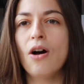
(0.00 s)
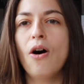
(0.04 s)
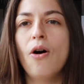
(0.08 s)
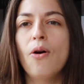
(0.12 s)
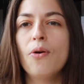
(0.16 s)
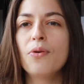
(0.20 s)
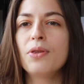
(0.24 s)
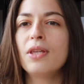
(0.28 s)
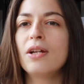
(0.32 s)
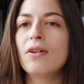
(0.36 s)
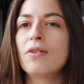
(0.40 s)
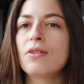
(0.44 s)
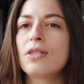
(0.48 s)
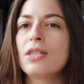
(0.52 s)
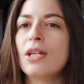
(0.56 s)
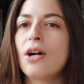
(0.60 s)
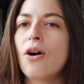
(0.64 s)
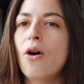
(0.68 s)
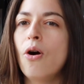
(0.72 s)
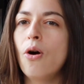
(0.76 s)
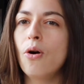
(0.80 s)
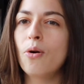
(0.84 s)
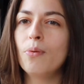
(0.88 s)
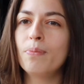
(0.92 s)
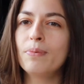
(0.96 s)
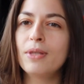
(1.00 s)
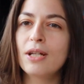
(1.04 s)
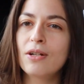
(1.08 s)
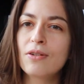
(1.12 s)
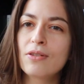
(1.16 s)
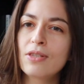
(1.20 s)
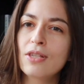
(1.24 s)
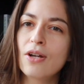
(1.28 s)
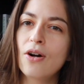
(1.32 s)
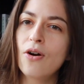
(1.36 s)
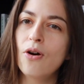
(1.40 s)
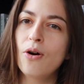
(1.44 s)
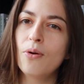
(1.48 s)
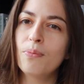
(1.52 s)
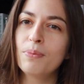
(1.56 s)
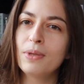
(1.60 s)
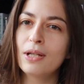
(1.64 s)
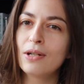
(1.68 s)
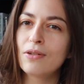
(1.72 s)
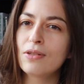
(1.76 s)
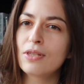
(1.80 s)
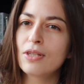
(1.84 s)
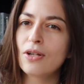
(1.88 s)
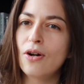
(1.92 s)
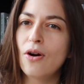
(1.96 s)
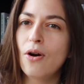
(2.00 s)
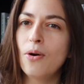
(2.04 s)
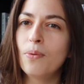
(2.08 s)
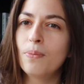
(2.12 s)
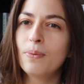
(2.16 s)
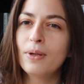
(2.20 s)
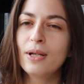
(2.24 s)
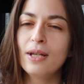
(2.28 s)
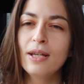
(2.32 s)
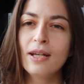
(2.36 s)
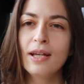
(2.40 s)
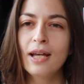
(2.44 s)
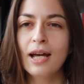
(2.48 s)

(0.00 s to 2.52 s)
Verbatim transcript: Oh, there is a hope, there is a hope, there is a hope.